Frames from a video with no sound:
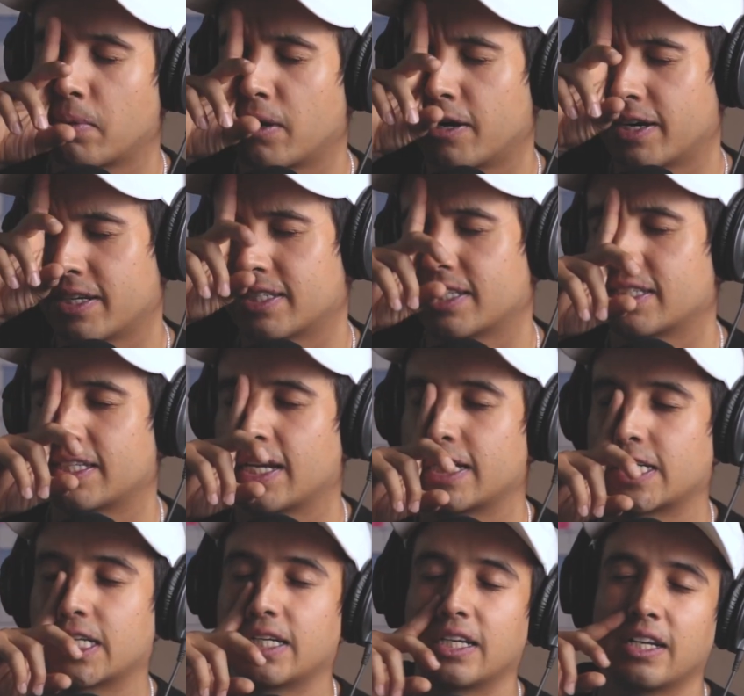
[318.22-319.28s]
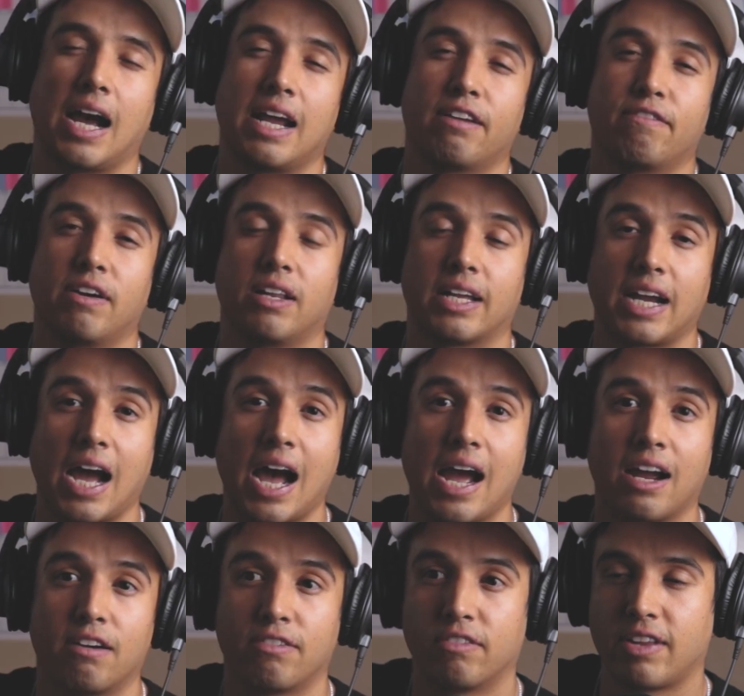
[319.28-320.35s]
burning sensation, kind of felt like
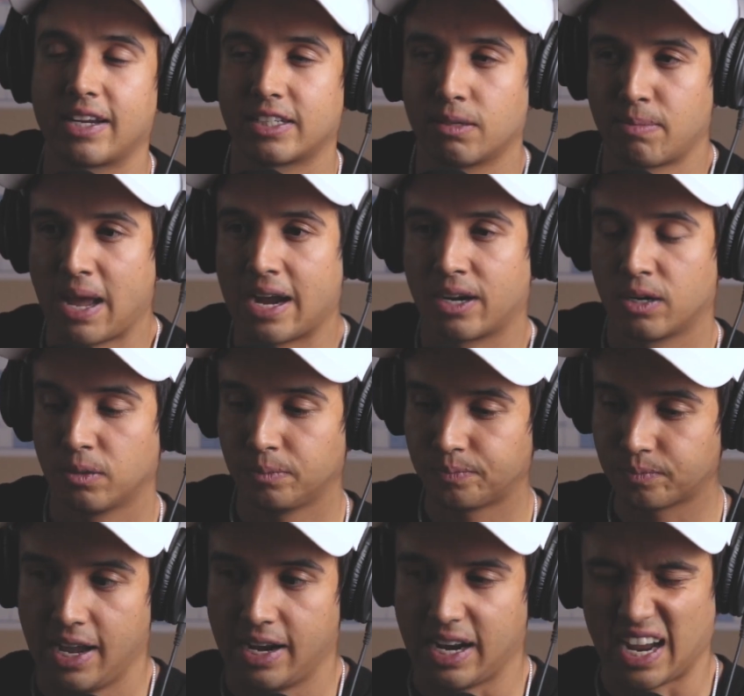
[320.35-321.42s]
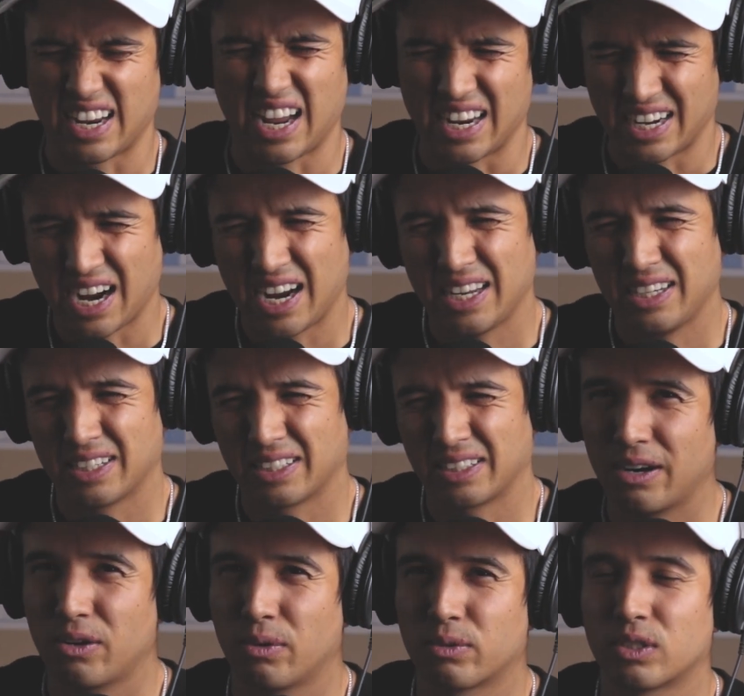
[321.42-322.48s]
high off of like tobacco, and I
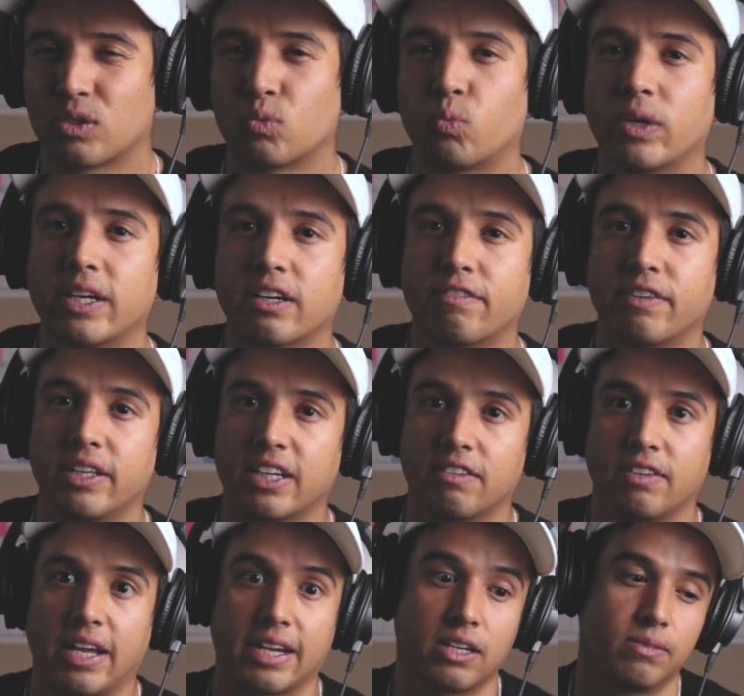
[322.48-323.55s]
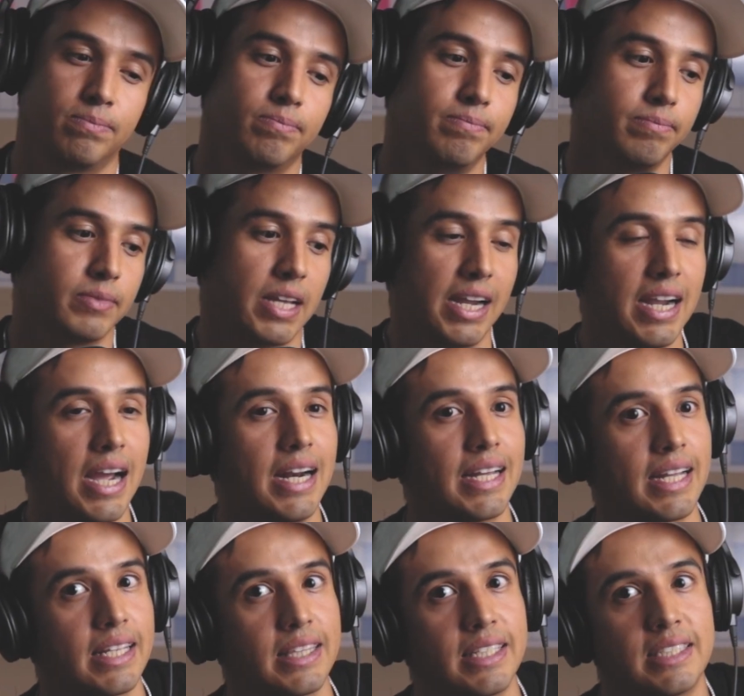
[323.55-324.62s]
don't know, this weird feeling of like, I kind
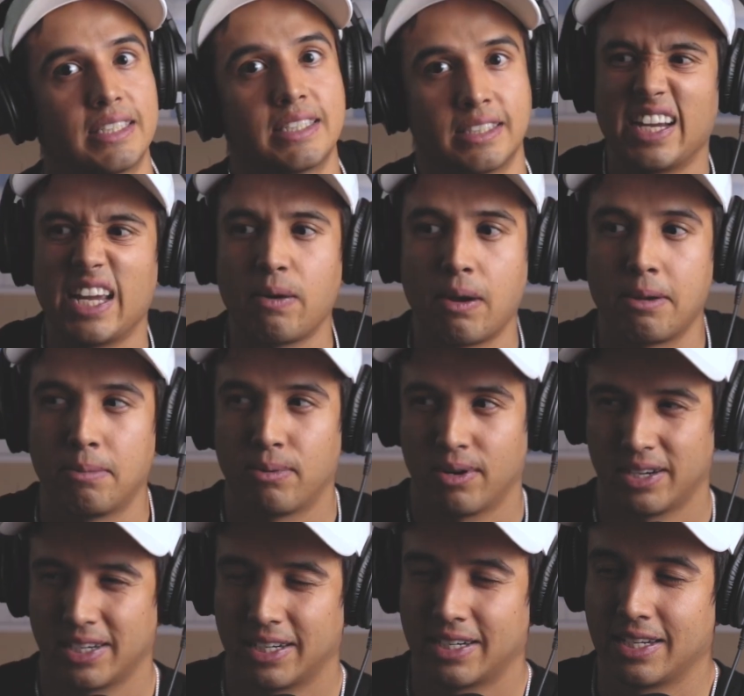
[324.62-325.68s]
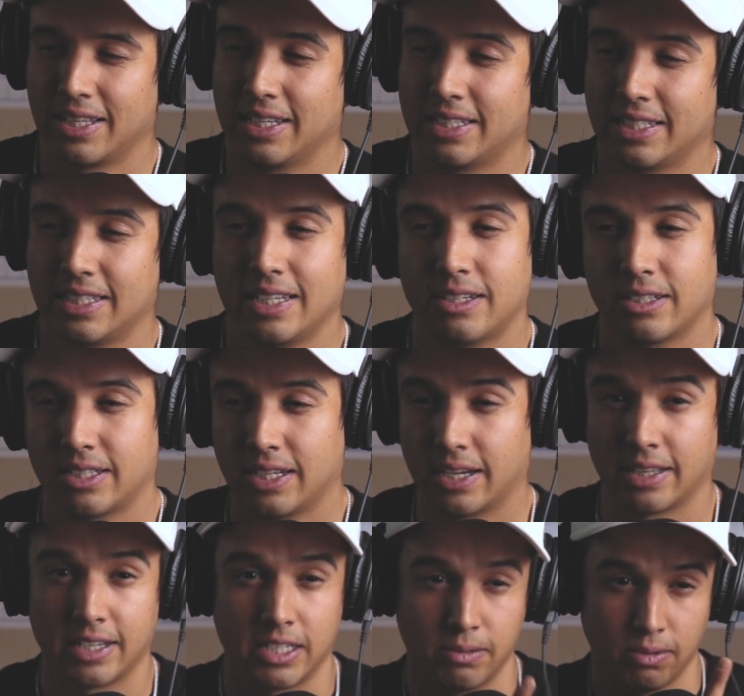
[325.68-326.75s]
of get this. I get why people are addicted to this. It's interesting.
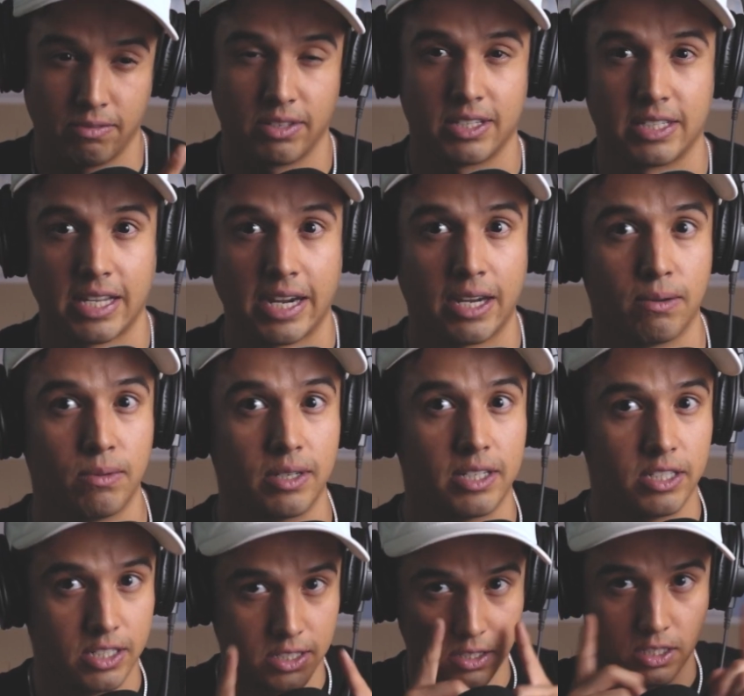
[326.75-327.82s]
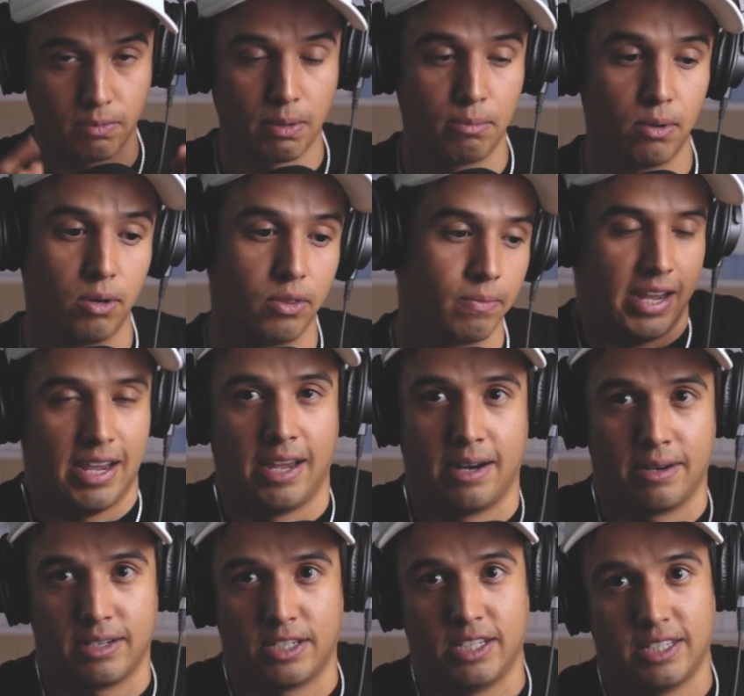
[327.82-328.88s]
And then she went for the second one because she shoots them in both,
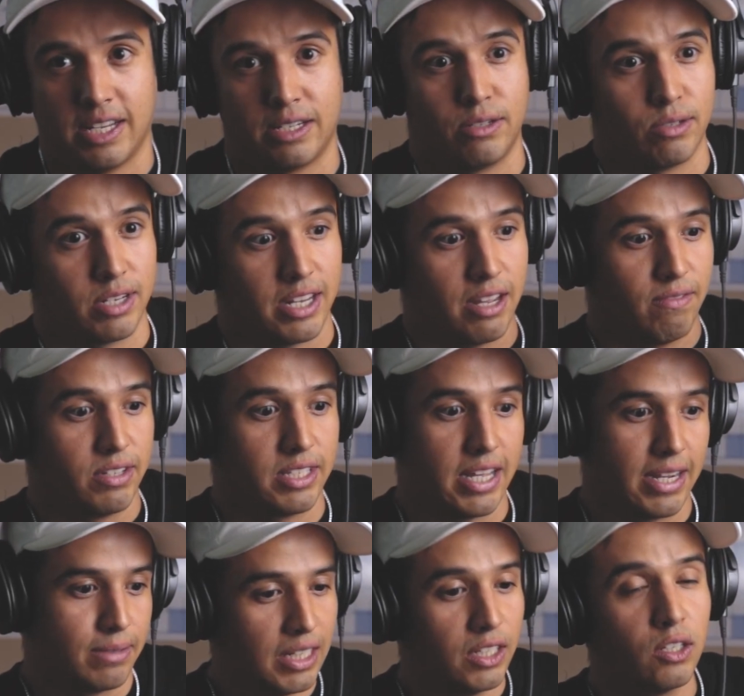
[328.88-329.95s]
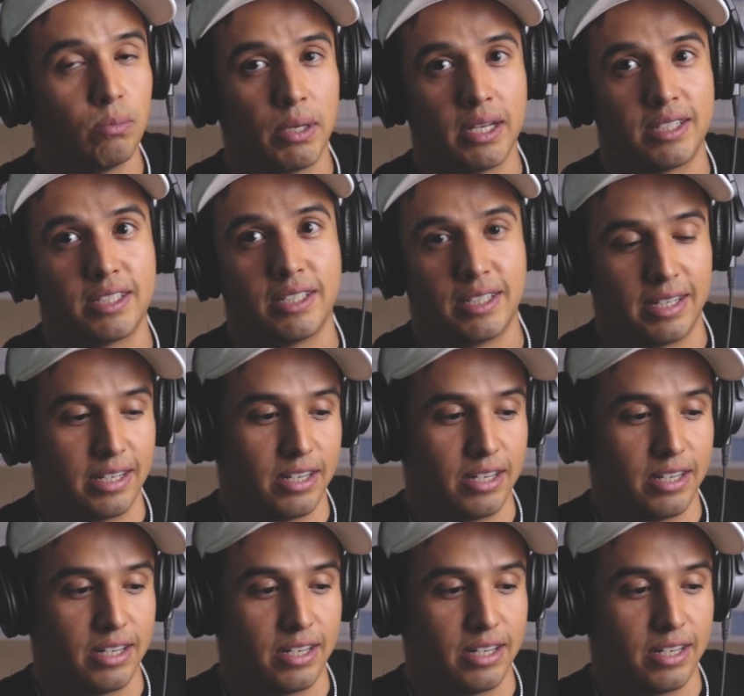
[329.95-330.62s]
and she said she was going to give us like a little bit to,